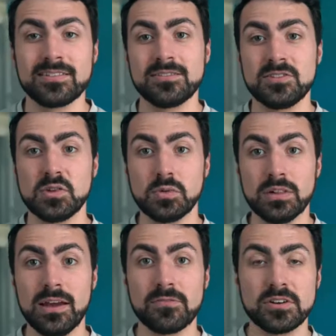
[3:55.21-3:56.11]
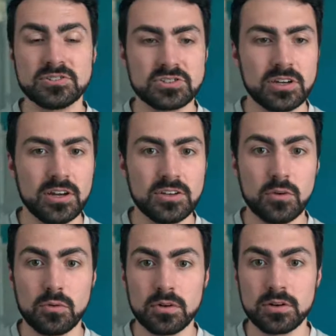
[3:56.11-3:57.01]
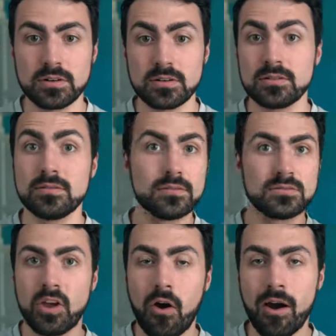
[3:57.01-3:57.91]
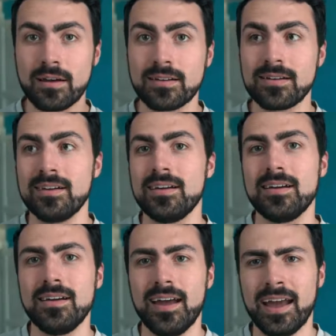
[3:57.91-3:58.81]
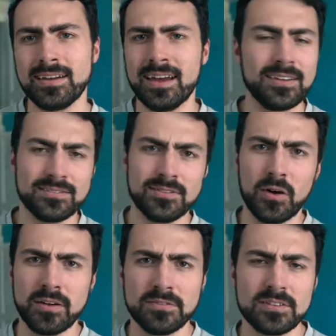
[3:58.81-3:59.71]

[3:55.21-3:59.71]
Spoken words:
to leverage your talk. And I know I've